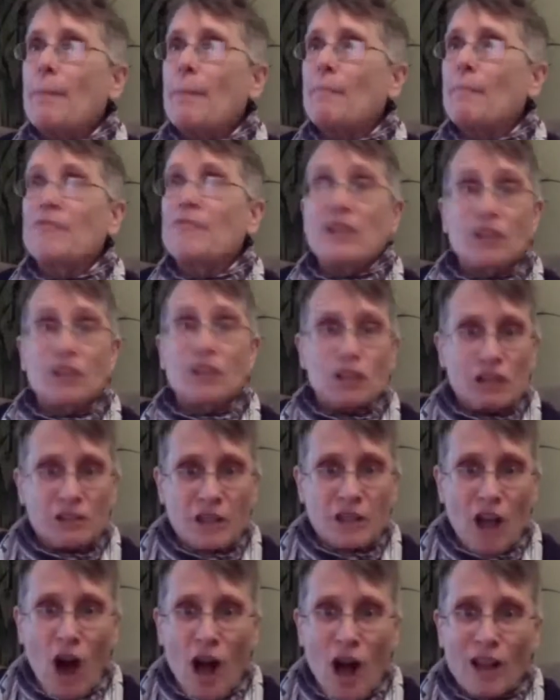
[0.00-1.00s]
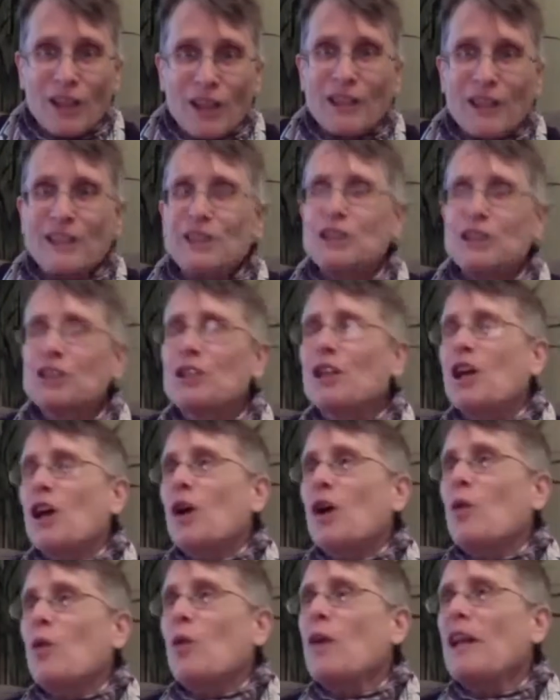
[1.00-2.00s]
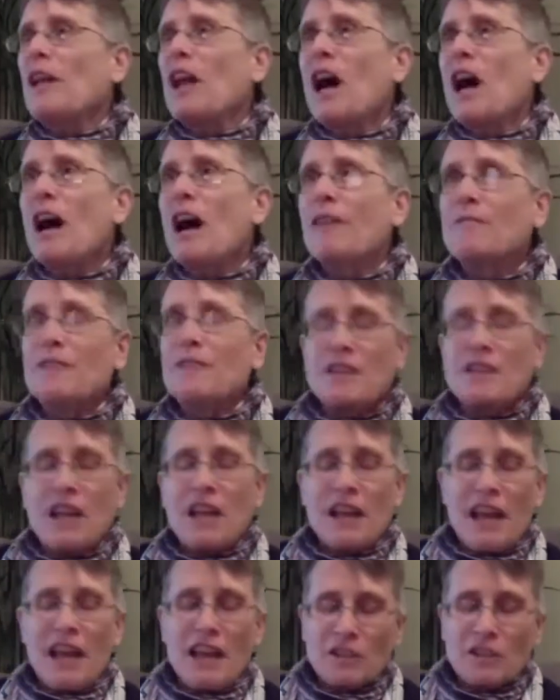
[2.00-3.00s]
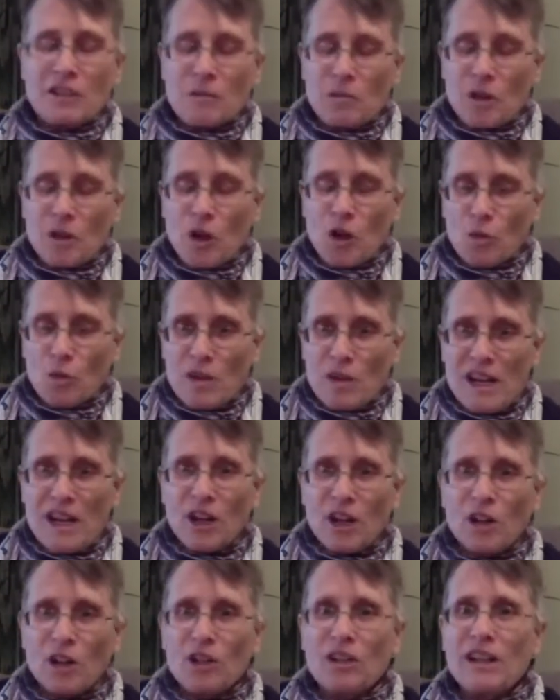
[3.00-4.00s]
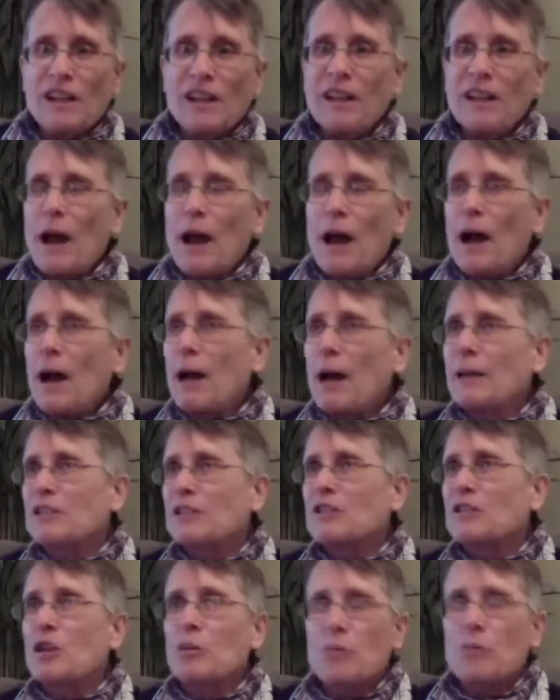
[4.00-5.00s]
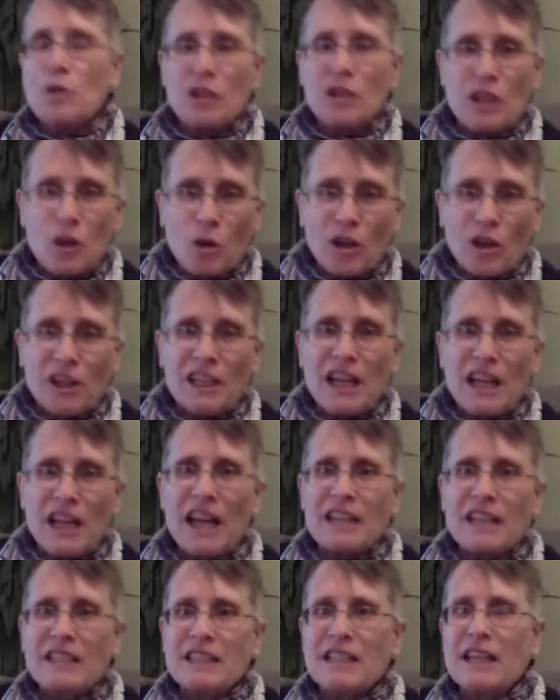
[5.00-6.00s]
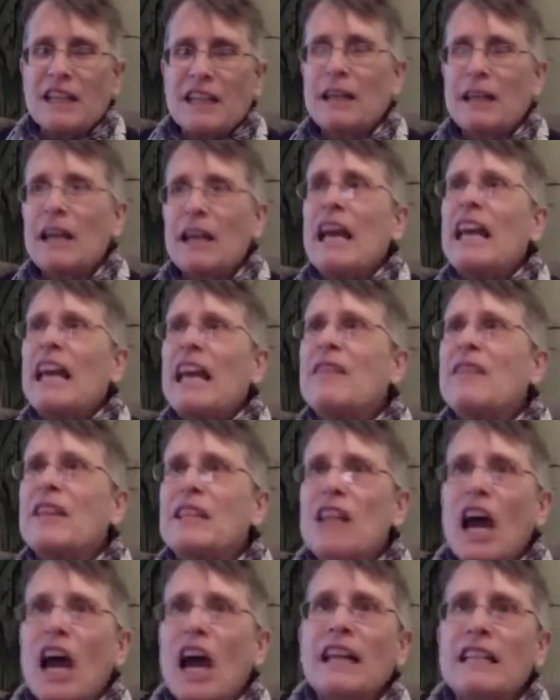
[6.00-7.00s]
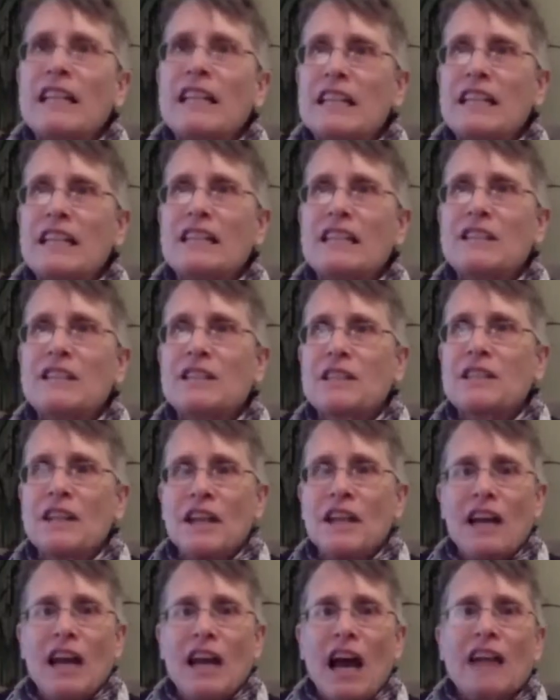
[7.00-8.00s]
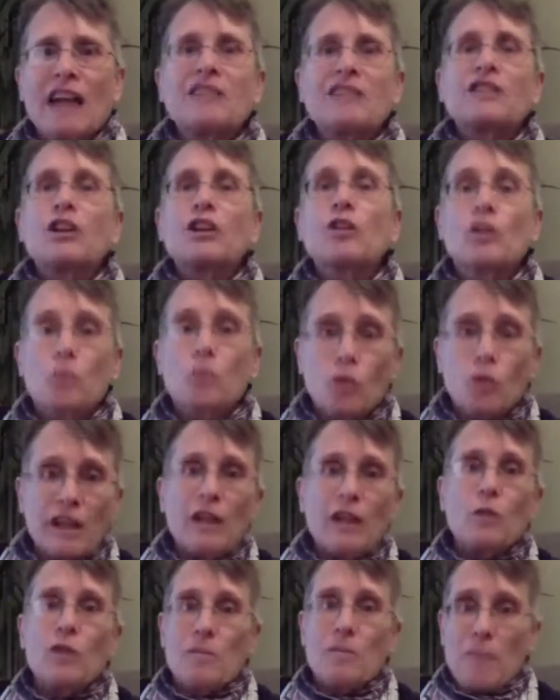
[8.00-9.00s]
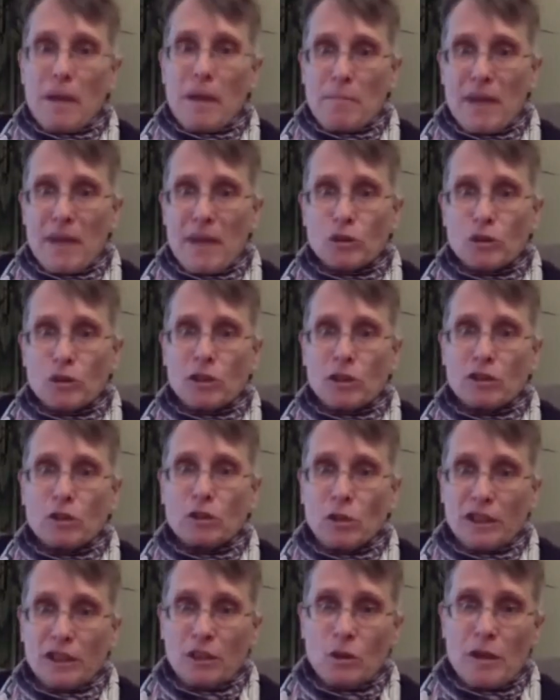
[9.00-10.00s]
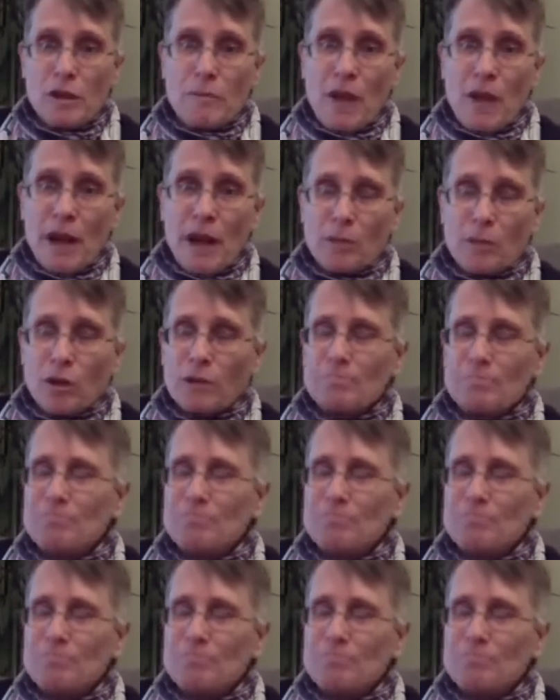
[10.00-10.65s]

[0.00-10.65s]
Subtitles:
finished college, went off and had a career, did community organizing. In the 90s, I started working with my mentor, Louis Piper.